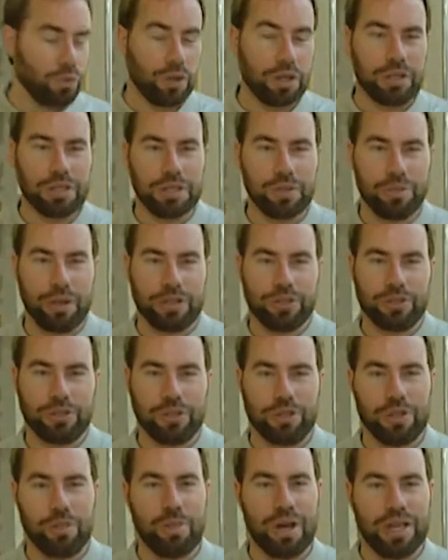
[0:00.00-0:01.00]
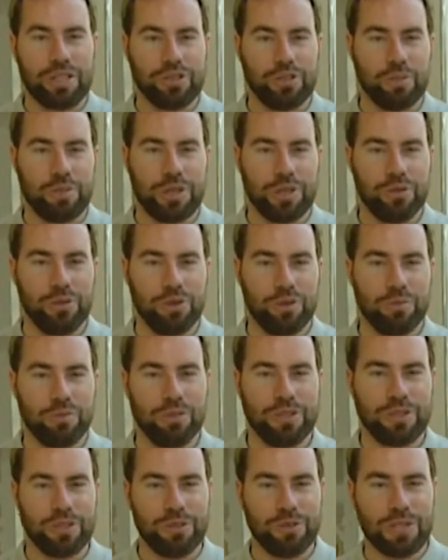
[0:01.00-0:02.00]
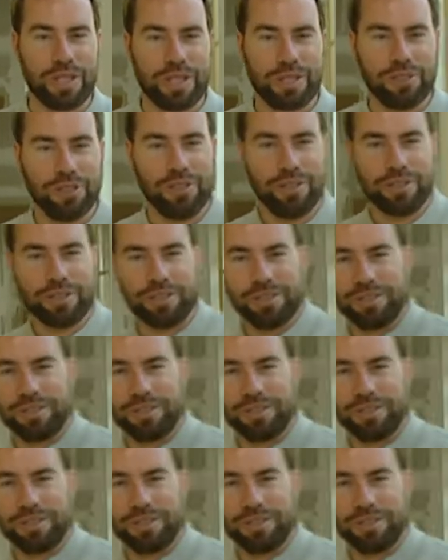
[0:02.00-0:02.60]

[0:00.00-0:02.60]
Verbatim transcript: really special in the master bedroom. Let's go take a look.